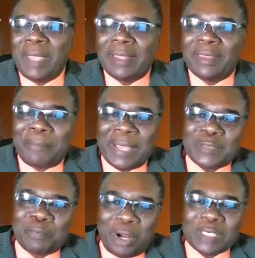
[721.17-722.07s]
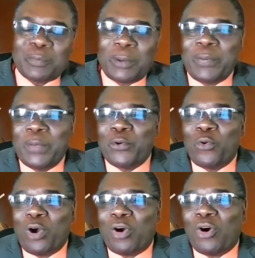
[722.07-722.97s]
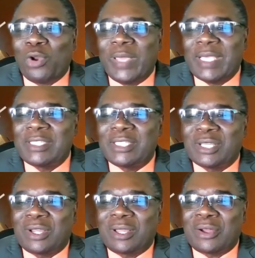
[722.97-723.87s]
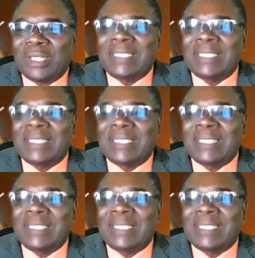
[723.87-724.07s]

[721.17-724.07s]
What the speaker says: make the best boss, but people who are always